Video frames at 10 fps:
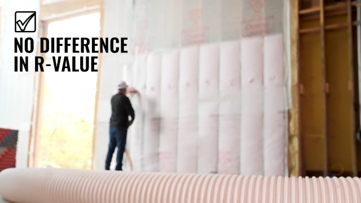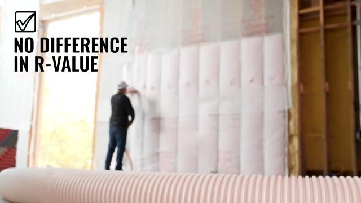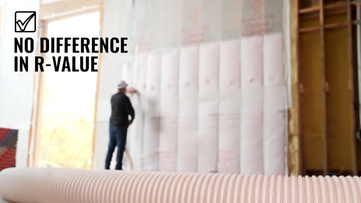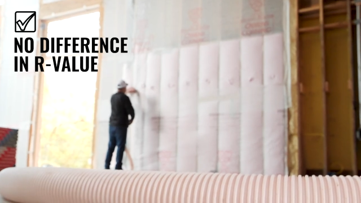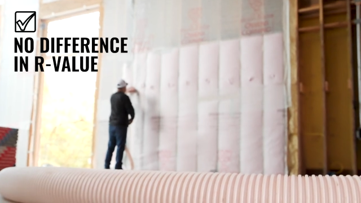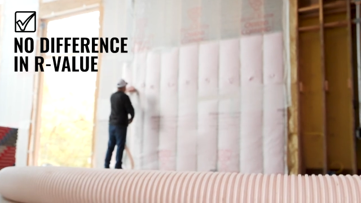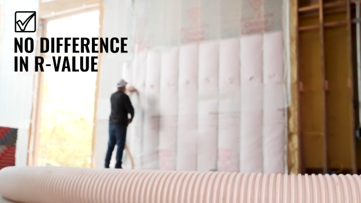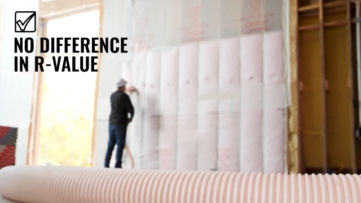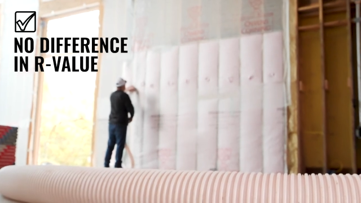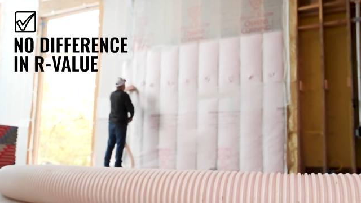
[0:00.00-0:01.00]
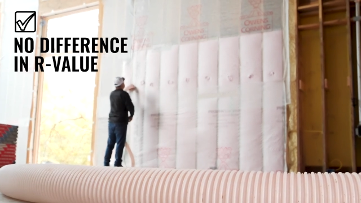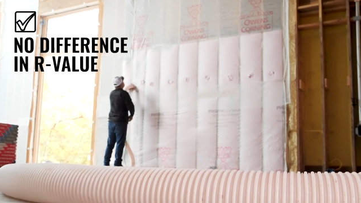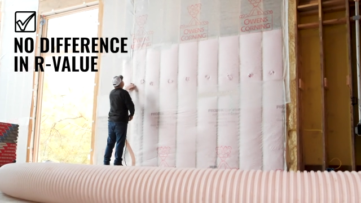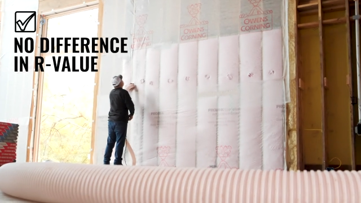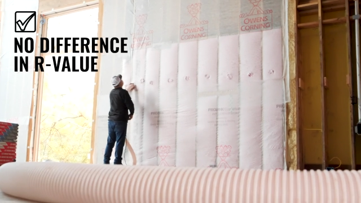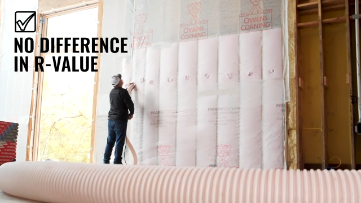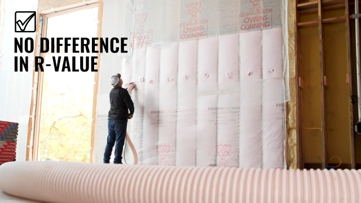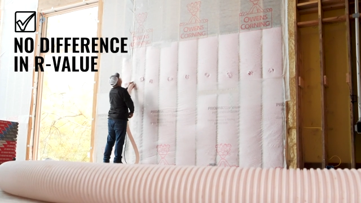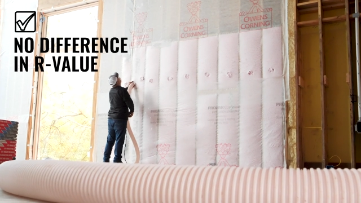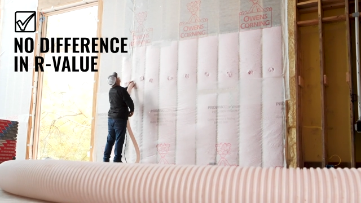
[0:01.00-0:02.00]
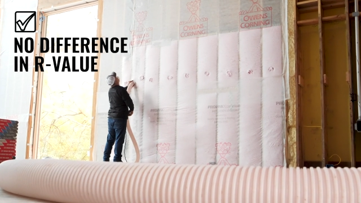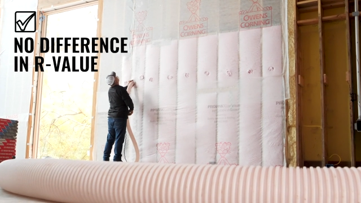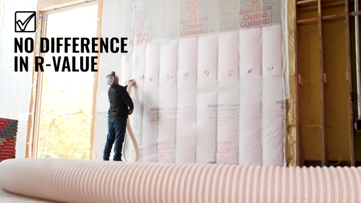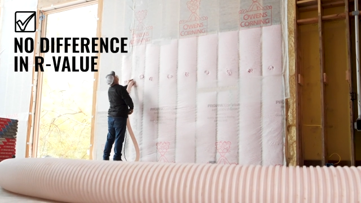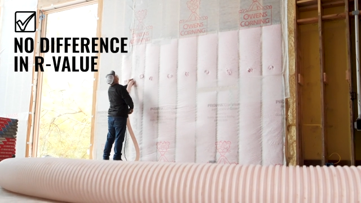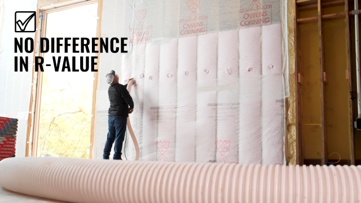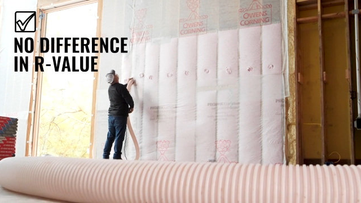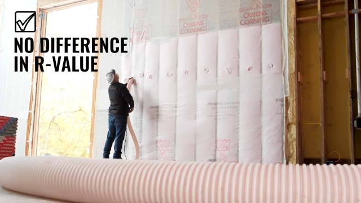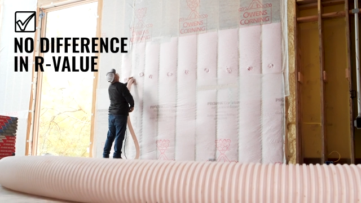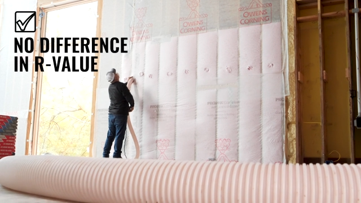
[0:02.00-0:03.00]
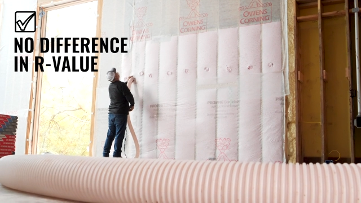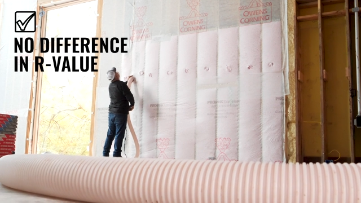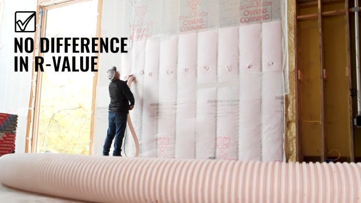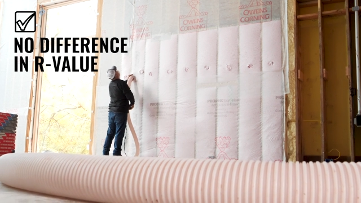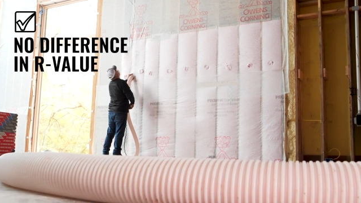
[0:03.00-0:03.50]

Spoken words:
(no speaker visible)